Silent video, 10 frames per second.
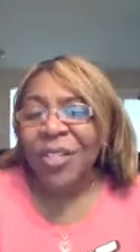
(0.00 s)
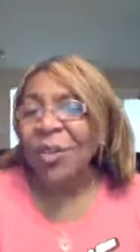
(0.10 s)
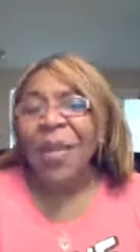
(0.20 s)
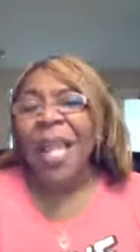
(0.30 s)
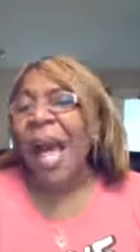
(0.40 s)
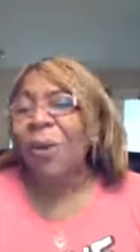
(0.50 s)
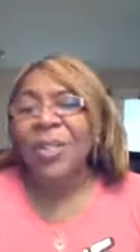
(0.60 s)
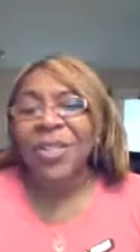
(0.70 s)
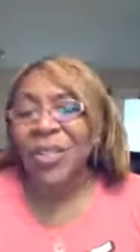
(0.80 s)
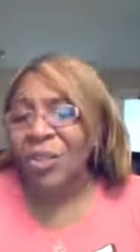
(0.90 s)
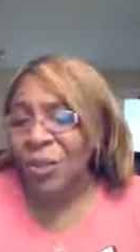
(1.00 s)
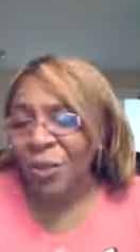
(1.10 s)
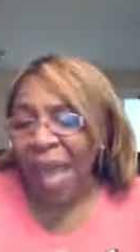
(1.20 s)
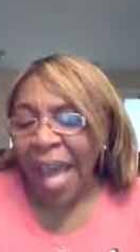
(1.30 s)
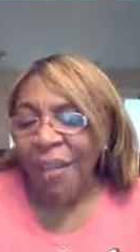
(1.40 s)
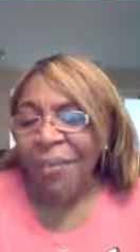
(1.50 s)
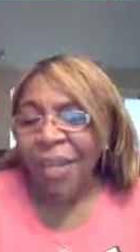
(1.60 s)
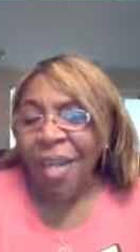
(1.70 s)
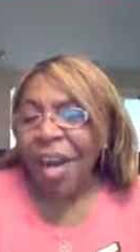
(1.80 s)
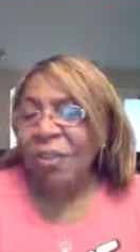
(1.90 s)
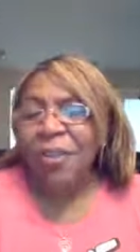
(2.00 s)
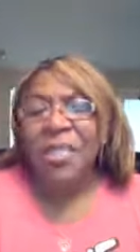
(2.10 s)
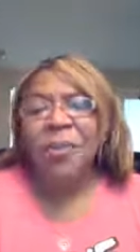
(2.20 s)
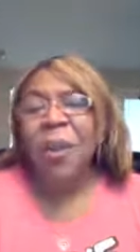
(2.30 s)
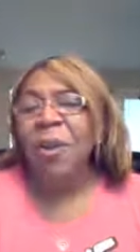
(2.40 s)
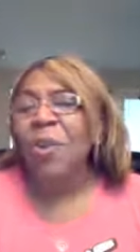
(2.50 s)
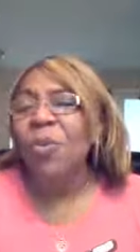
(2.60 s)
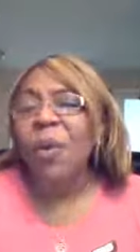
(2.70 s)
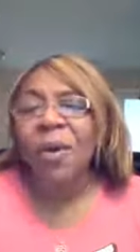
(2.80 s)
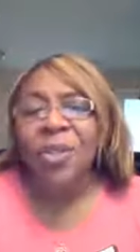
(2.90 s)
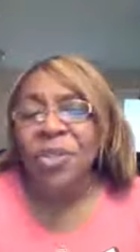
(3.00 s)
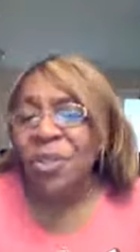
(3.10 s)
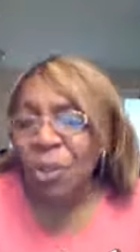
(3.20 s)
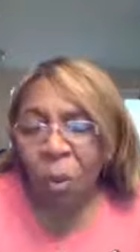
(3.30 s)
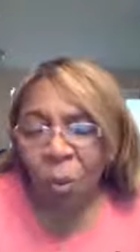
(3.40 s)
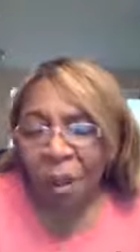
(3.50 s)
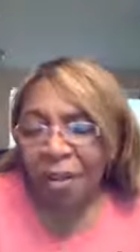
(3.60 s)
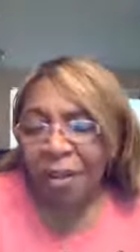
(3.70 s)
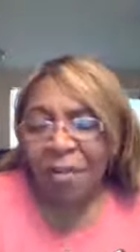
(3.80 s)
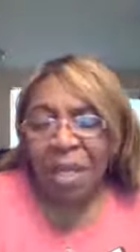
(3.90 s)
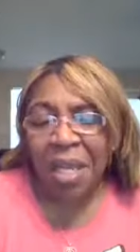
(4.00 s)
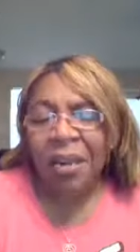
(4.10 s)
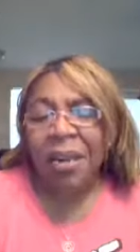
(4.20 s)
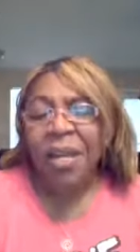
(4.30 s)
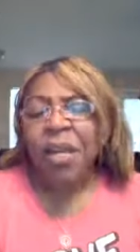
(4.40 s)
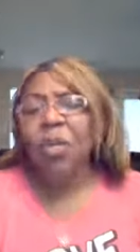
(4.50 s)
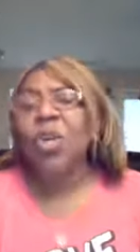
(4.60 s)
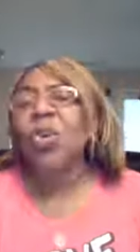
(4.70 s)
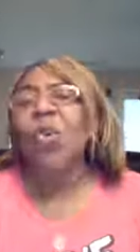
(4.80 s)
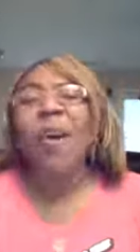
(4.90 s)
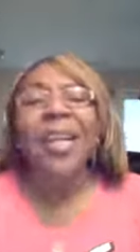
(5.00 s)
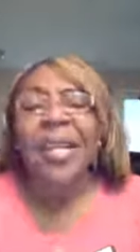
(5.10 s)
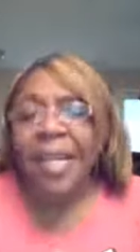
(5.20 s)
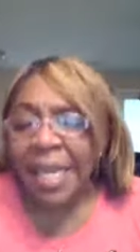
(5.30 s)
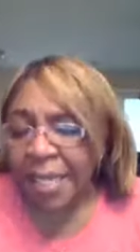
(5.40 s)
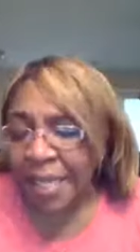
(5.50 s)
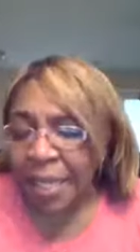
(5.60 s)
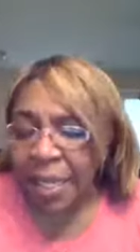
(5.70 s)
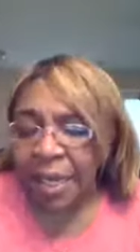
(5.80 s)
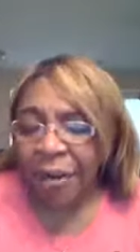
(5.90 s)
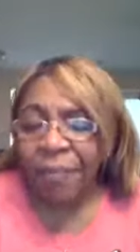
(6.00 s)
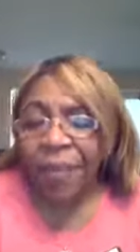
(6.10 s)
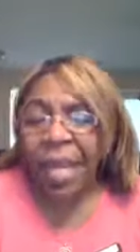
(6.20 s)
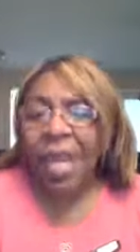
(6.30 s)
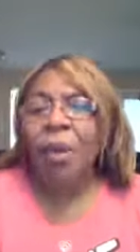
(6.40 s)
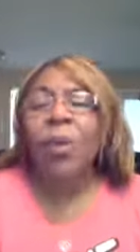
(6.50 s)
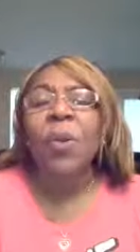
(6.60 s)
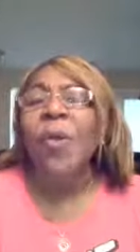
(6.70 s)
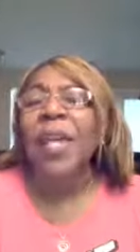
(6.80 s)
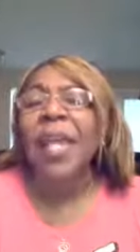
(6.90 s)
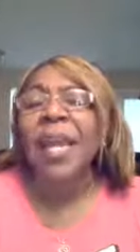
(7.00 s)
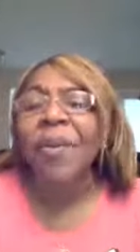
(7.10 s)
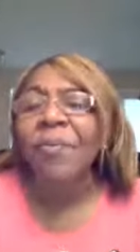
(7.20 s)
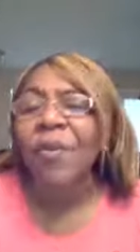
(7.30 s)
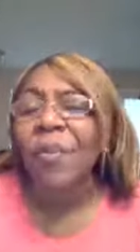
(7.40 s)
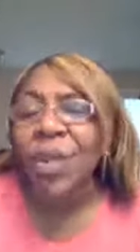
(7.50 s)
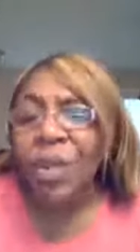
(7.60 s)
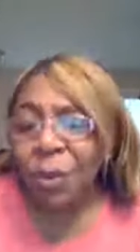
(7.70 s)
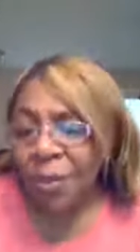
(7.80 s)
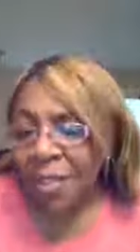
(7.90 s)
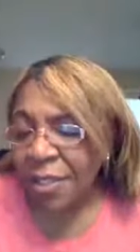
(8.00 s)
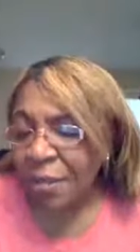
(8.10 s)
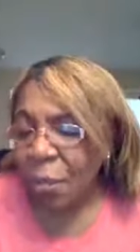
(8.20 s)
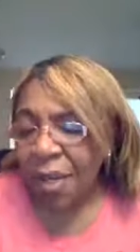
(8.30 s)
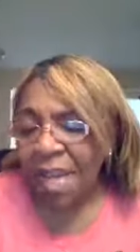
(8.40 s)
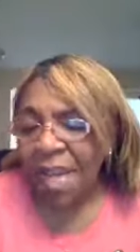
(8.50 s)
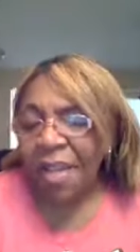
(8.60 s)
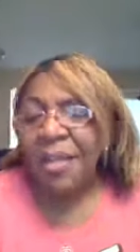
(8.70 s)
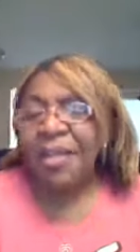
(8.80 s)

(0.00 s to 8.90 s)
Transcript: to allow us to do that. Holy Spirit, you are so welcome here. You are needed here. And we want to hear from you this morning.